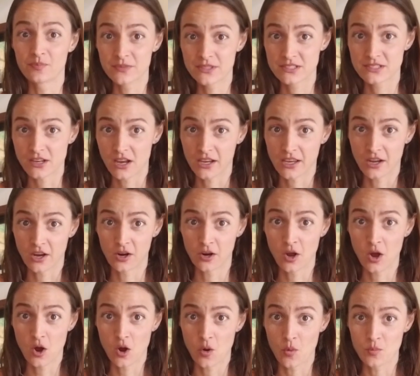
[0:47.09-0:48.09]
stuck in our
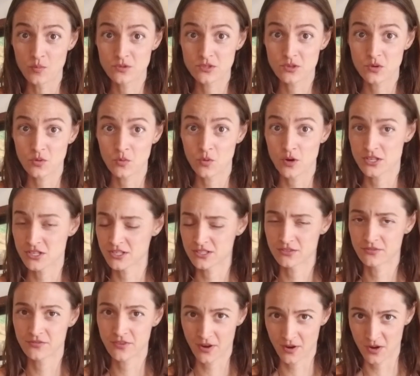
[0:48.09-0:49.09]
homes, which is
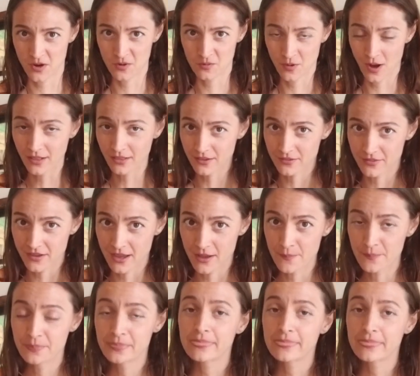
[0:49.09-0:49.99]
very relevant.